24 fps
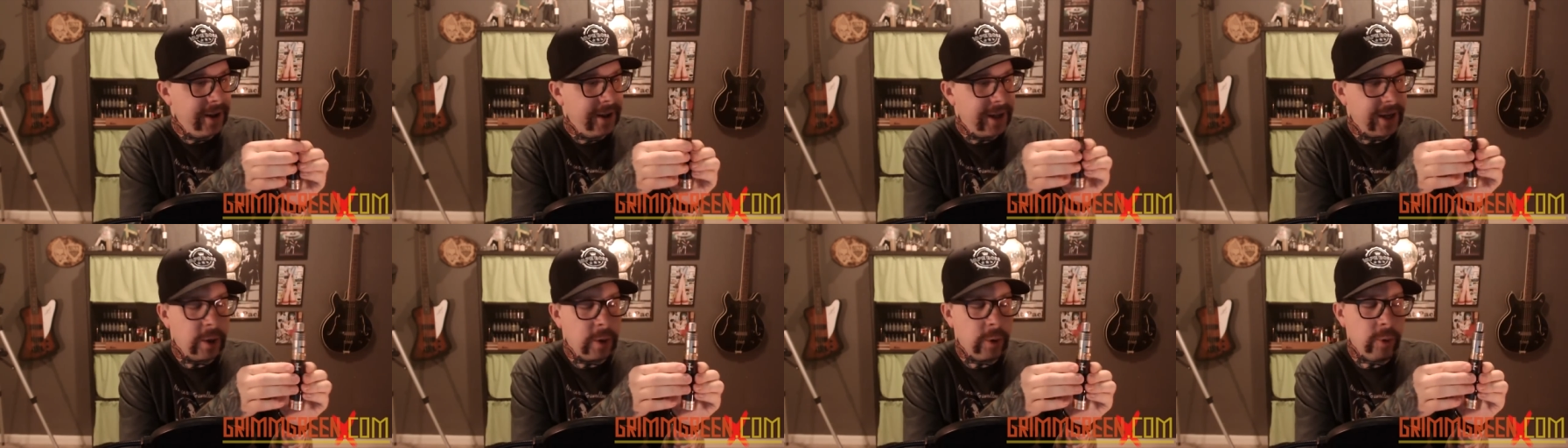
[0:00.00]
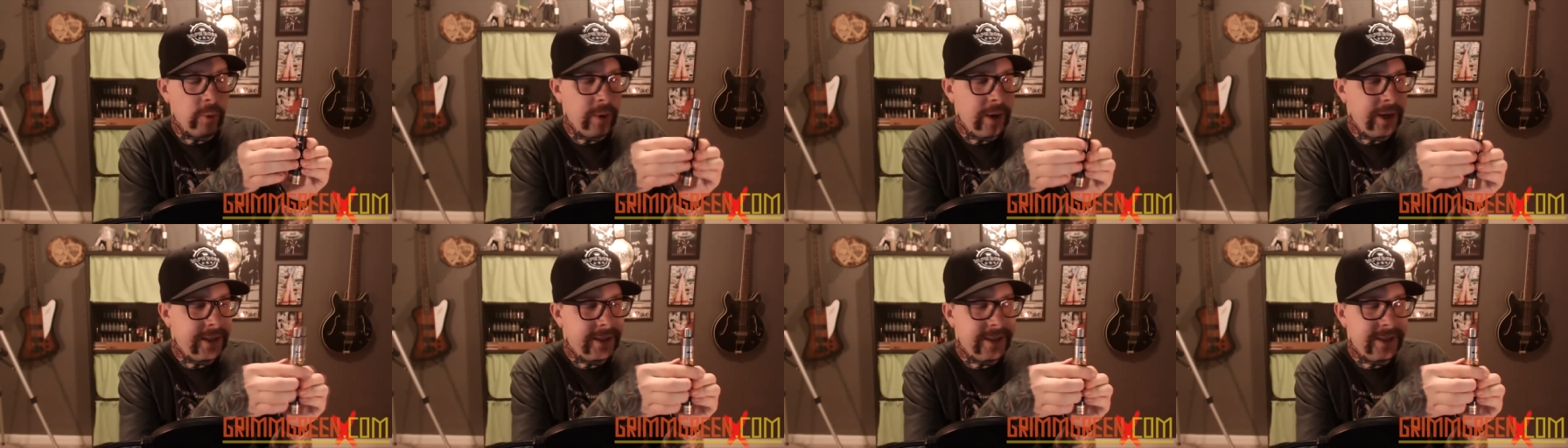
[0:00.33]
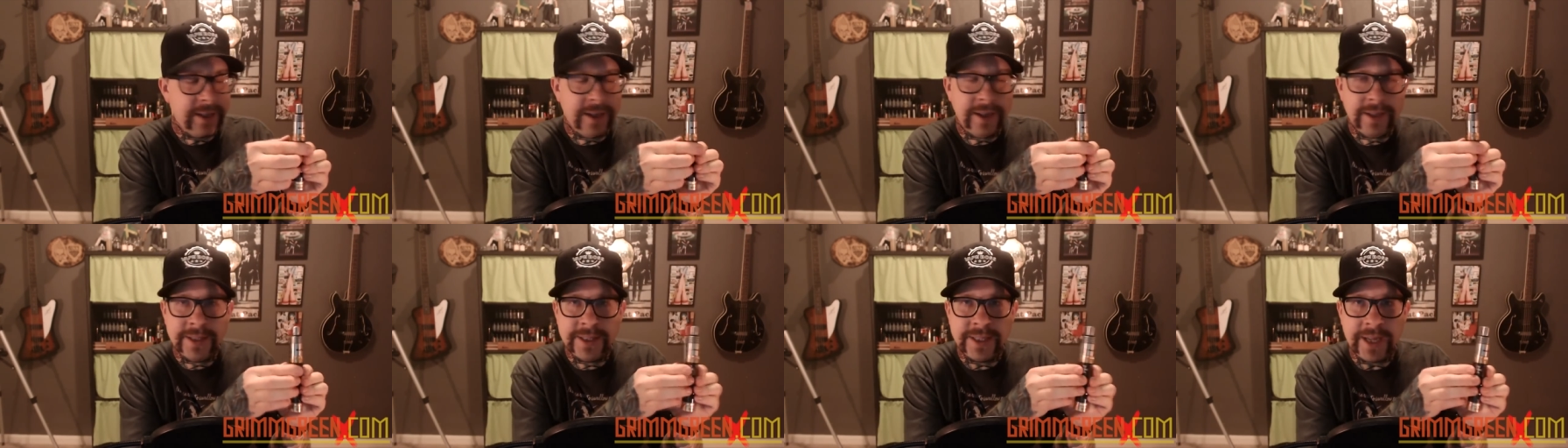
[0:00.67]
like a
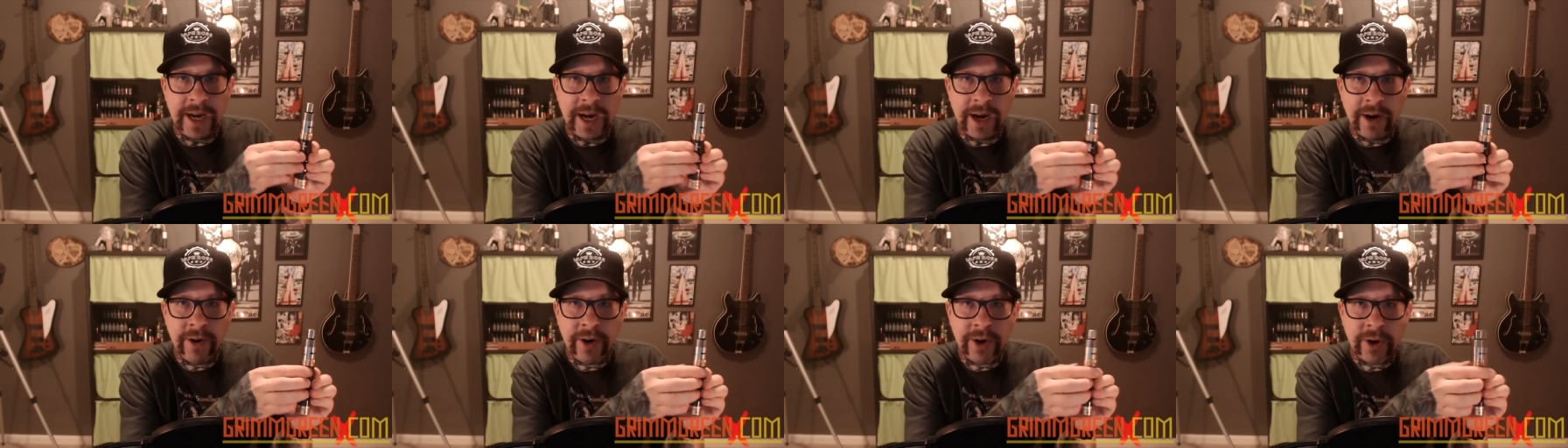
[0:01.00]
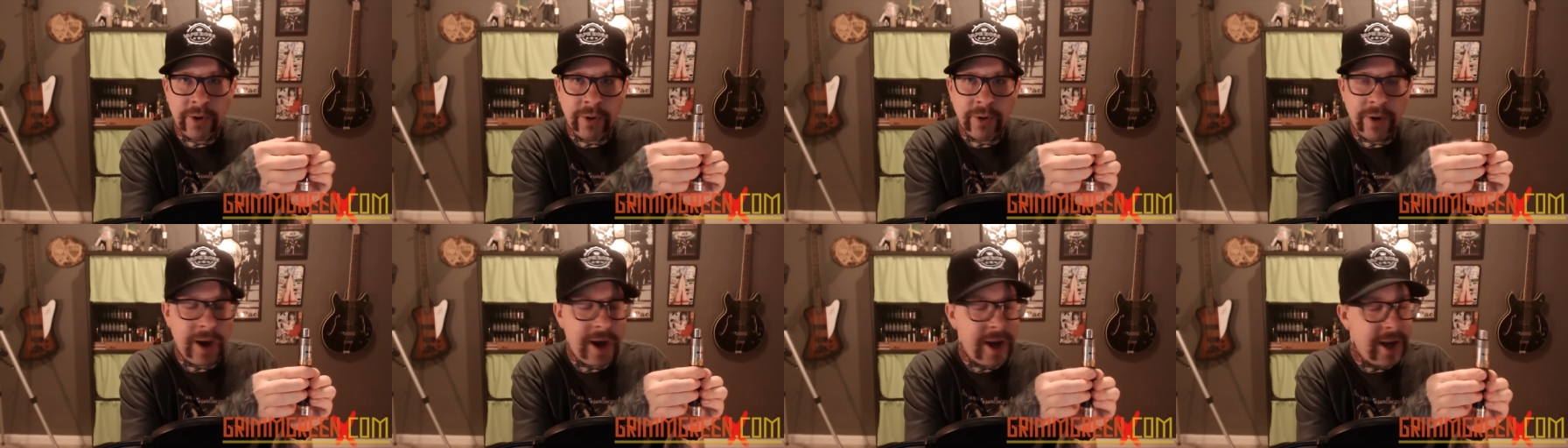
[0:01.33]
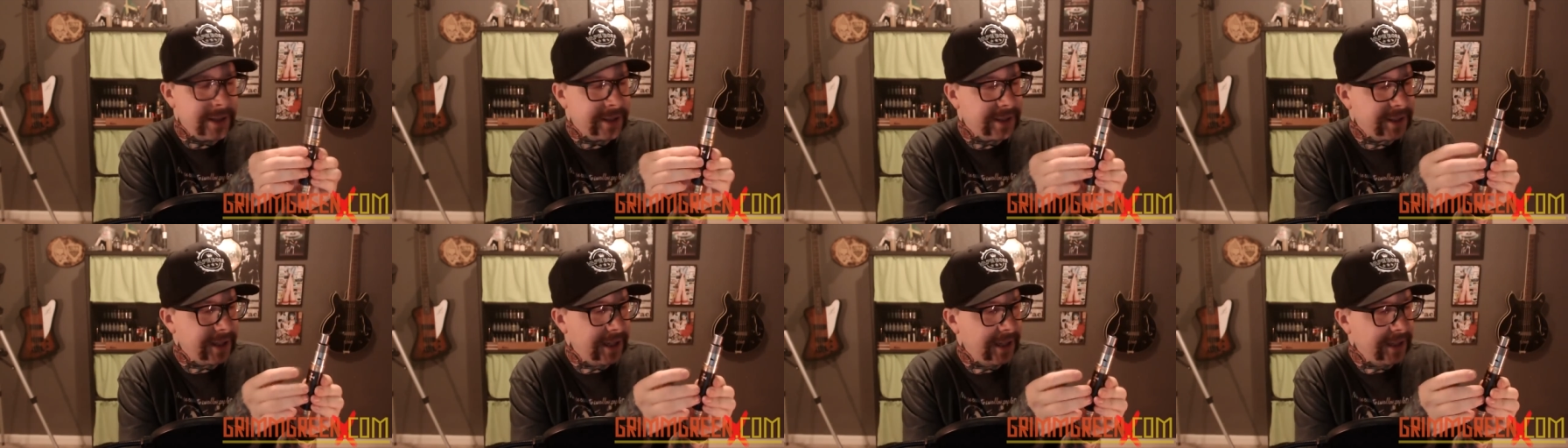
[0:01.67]
Renaissance era
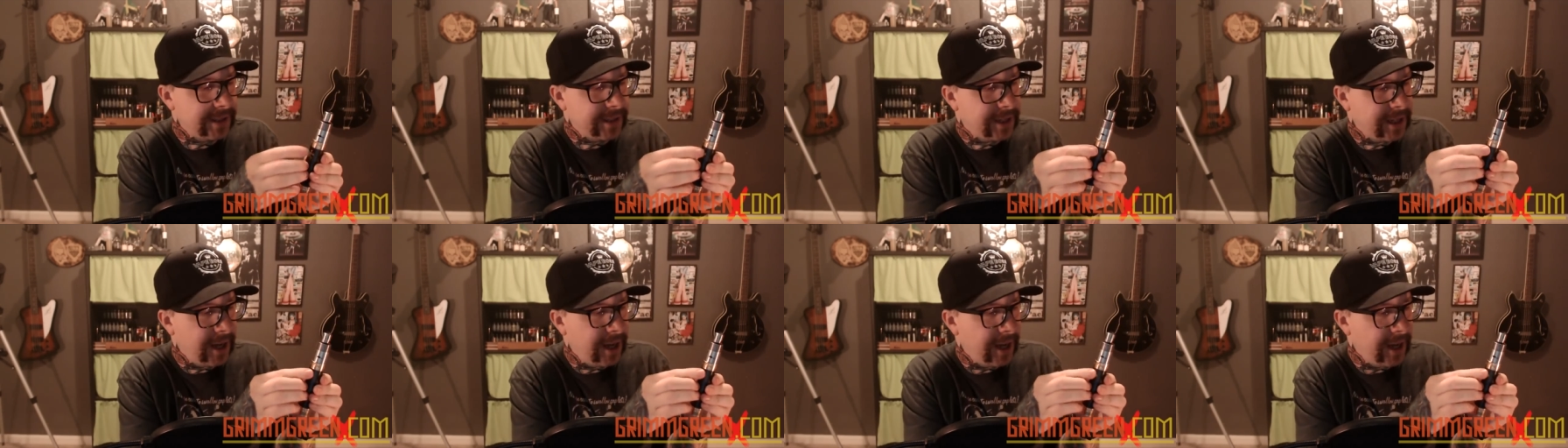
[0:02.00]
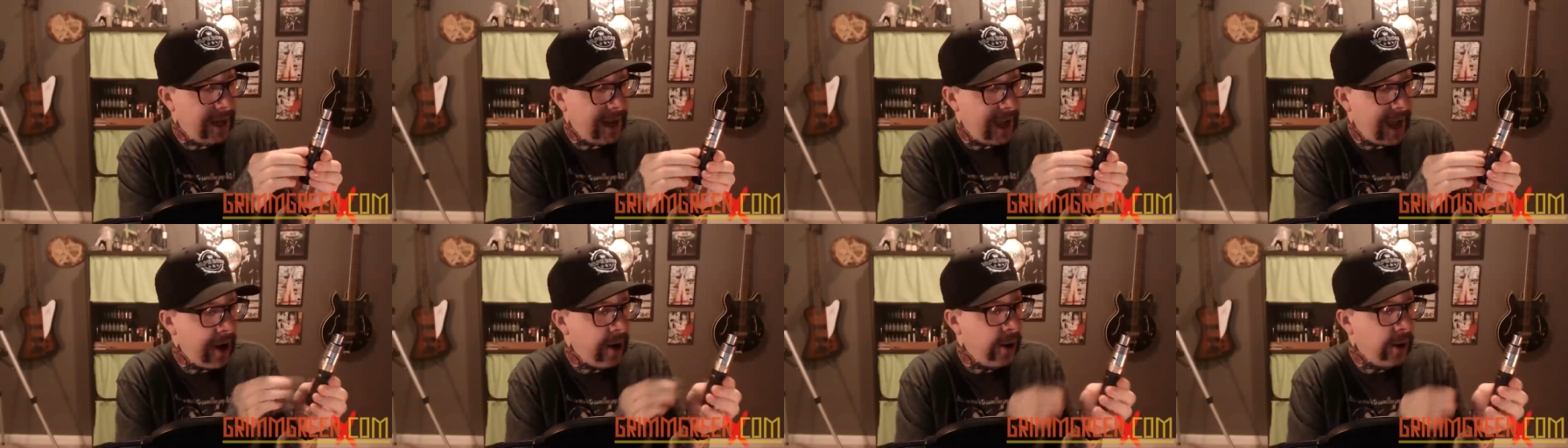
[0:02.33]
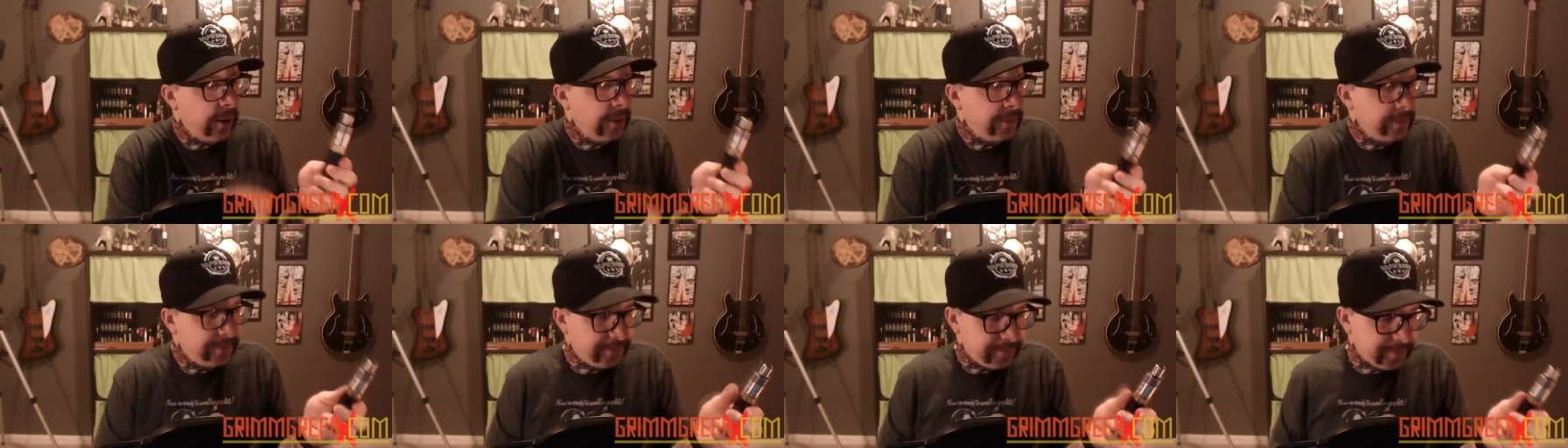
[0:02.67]
cross. It's cut
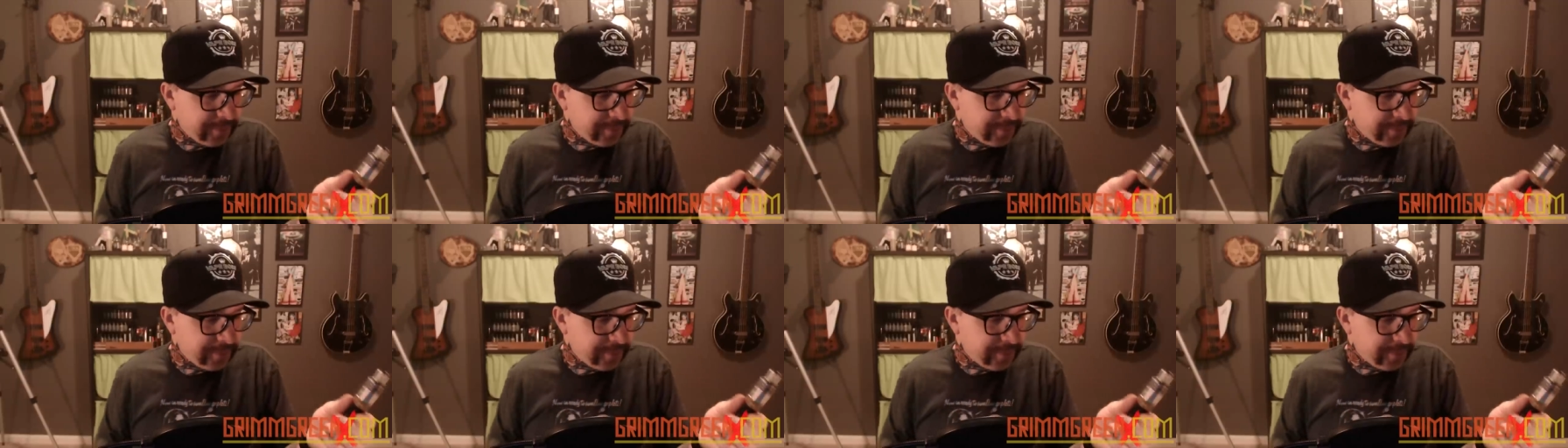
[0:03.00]
out.